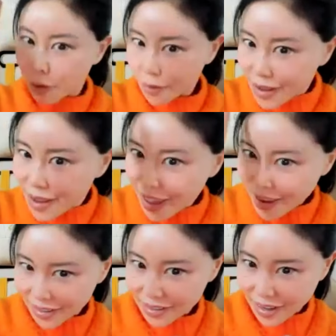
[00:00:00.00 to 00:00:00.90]
three
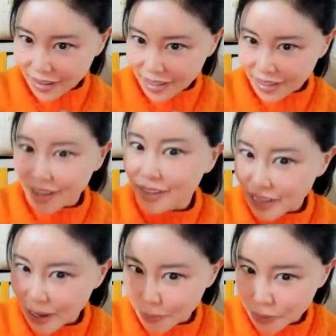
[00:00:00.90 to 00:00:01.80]
exercises and
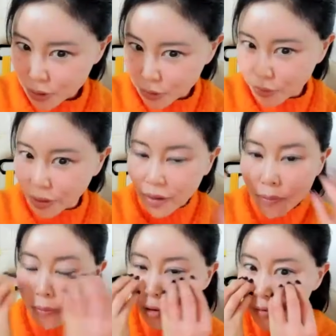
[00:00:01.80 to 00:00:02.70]
tips to
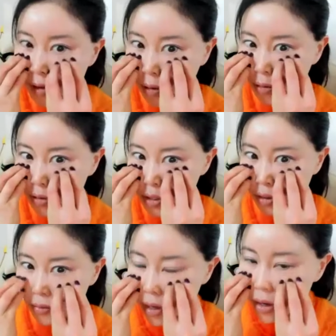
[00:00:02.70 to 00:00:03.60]
improve the
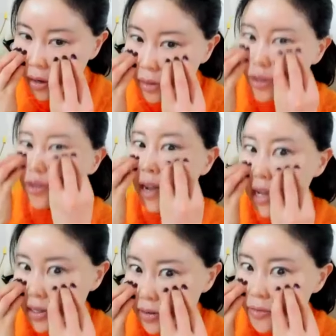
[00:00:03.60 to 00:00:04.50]
condition.
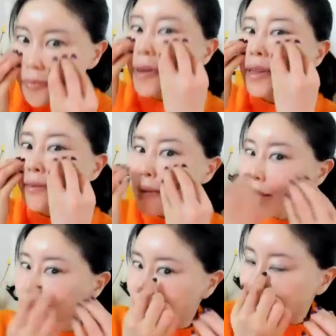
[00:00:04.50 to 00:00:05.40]
Try to
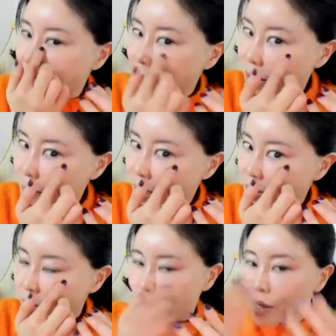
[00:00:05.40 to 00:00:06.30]
minimize the eyebag,
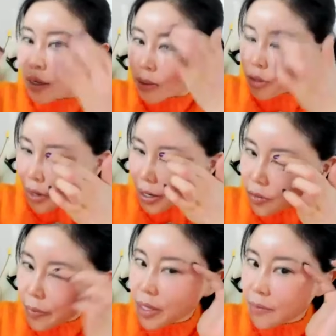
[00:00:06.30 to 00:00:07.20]
try
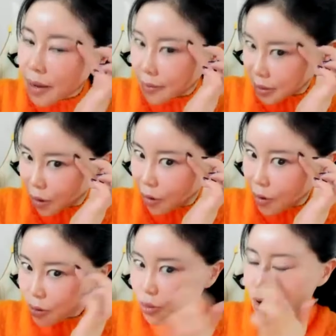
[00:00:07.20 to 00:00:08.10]
to minimize the
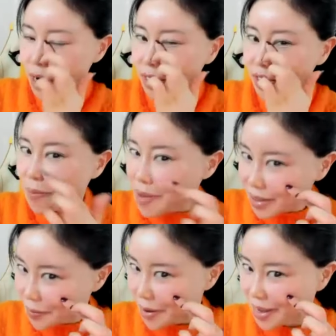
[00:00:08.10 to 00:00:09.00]
hollow, try to
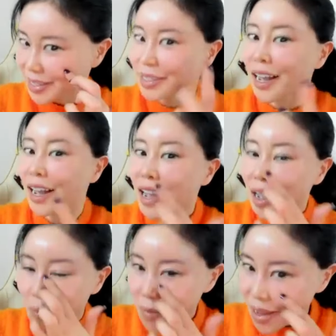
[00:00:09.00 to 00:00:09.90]
minimize the
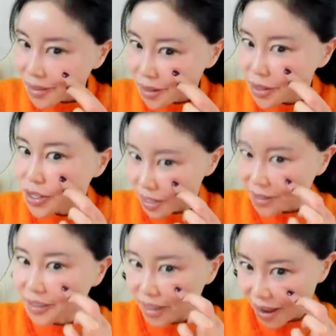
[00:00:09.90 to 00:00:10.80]
mid
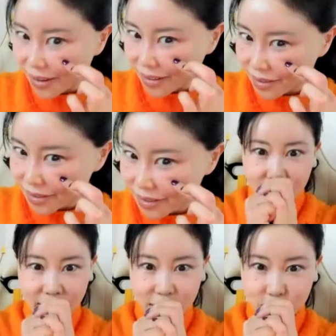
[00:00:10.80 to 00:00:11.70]
cheek line.
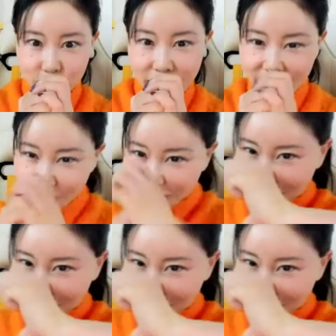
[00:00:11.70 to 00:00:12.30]
Let's do it.